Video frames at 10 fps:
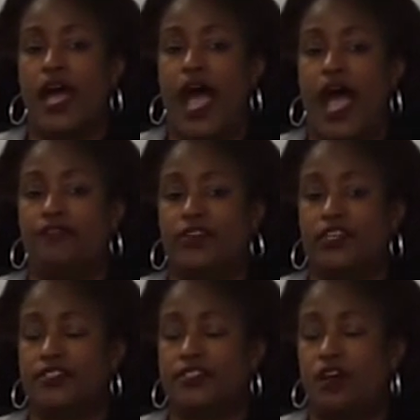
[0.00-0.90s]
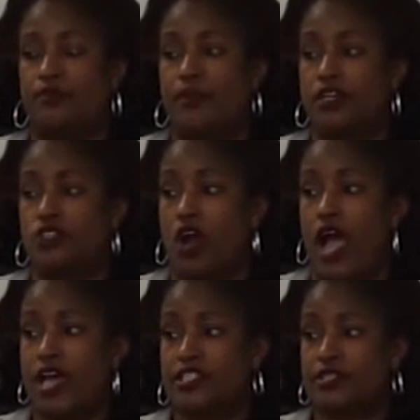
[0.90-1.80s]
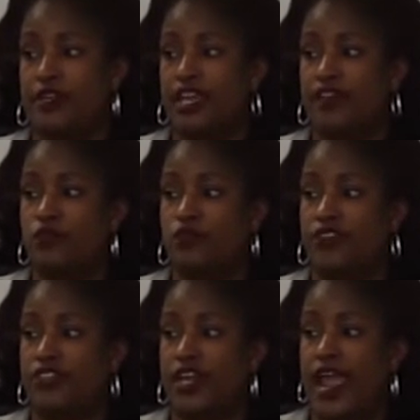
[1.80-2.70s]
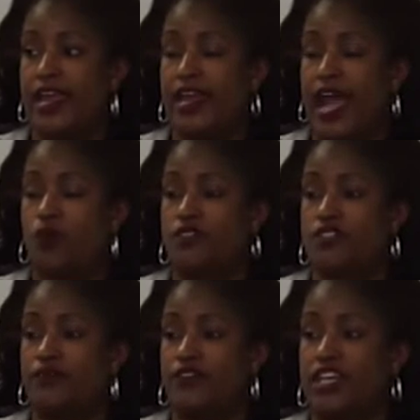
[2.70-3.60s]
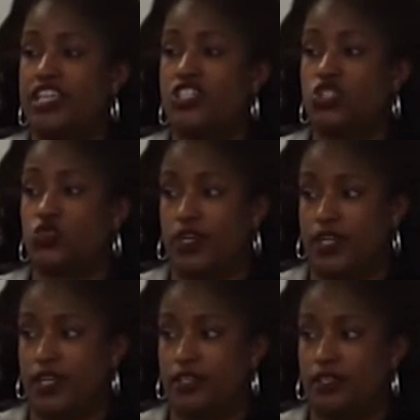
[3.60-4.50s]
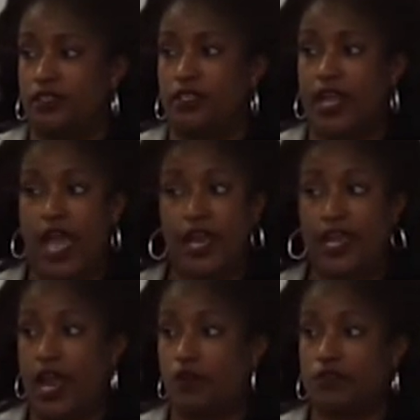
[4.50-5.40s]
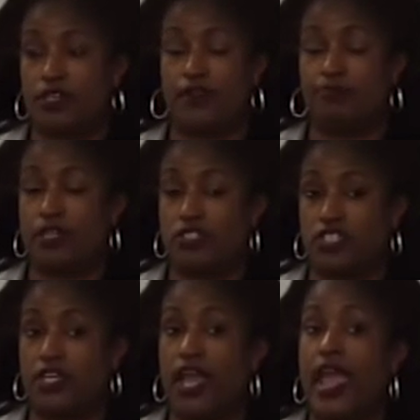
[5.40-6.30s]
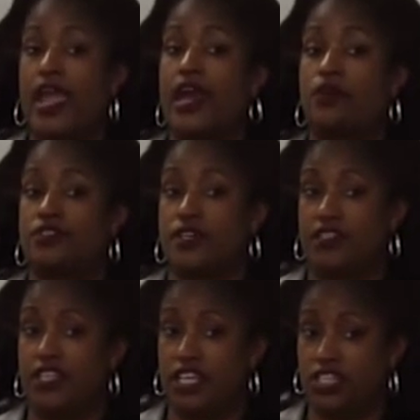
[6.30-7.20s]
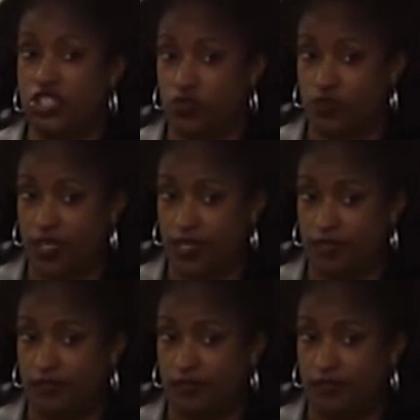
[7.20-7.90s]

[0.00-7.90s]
IV Solu-Medrol has to be given within eight hours of the injury, not eight hours of admission, eight hours of the injury.